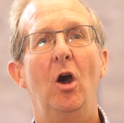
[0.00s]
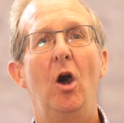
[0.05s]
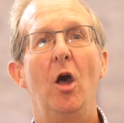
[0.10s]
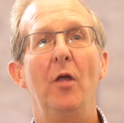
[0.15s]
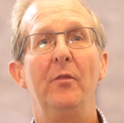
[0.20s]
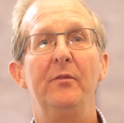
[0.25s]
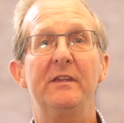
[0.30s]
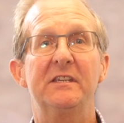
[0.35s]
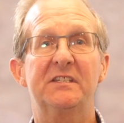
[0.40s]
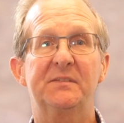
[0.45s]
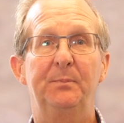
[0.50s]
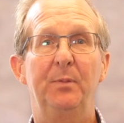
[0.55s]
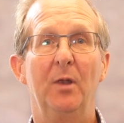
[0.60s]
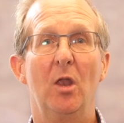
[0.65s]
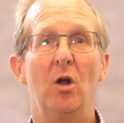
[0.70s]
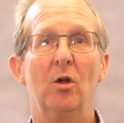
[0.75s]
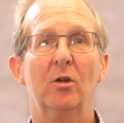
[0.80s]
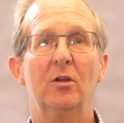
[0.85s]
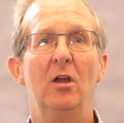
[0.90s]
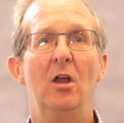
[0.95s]
On this
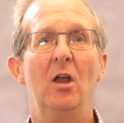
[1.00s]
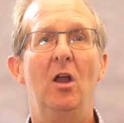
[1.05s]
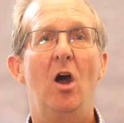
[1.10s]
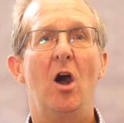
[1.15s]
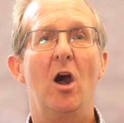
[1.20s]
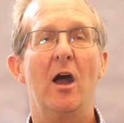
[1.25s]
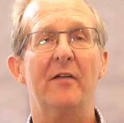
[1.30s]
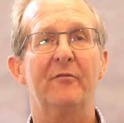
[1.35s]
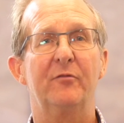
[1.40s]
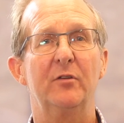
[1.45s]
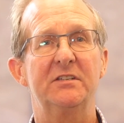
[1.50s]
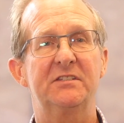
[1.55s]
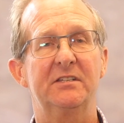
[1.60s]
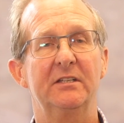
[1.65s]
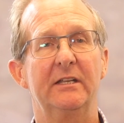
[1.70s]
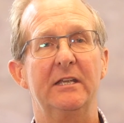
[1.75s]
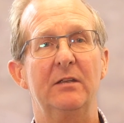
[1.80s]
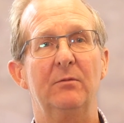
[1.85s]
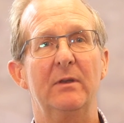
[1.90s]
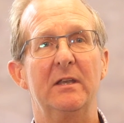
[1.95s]
blog, I have
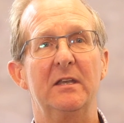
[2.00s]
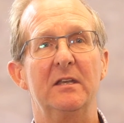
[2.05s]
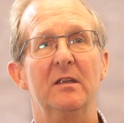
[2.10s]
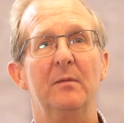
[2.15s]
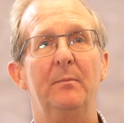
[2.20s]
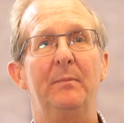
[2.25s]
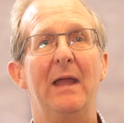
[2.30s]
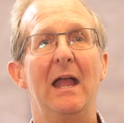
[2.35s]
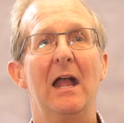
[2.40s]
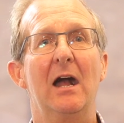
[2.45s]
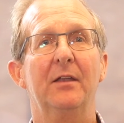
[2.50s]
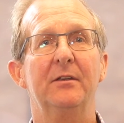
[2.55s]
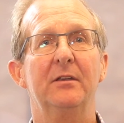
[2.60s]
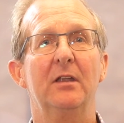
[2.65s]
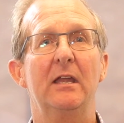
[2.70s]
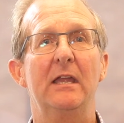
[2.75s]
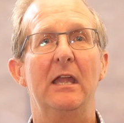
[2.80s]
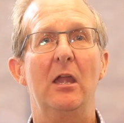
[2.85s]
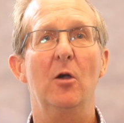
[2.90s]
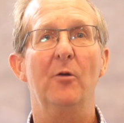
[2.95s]
recently written about
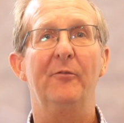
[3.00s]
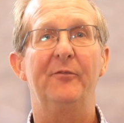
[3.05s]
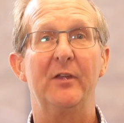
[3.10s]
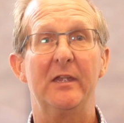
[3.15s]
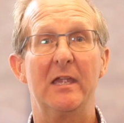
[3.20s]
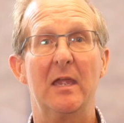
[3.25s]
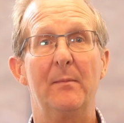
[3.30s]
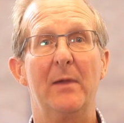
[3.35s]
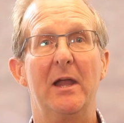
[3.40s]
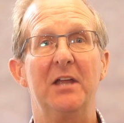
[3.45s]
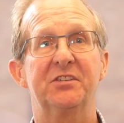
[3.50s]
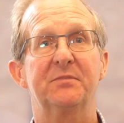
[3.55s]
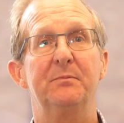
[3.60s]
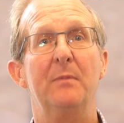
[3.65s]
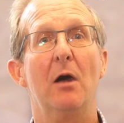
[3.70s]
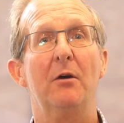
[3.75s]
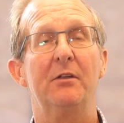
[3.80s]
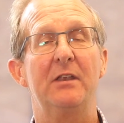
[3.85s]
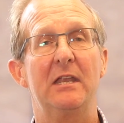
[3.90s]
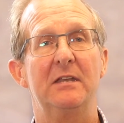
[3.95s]
LVMH
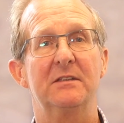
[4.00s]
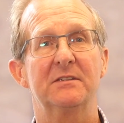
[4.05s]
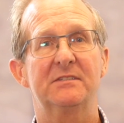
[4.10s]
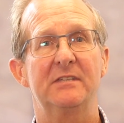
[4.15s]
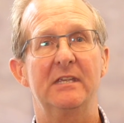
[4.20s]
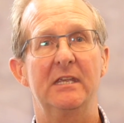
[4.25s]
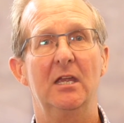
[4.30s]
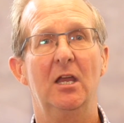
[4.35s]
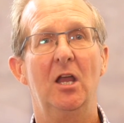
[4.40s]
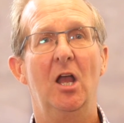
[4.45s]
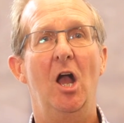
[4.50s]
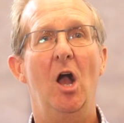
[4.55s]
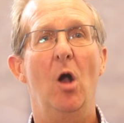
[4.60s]
Moët Hennessy,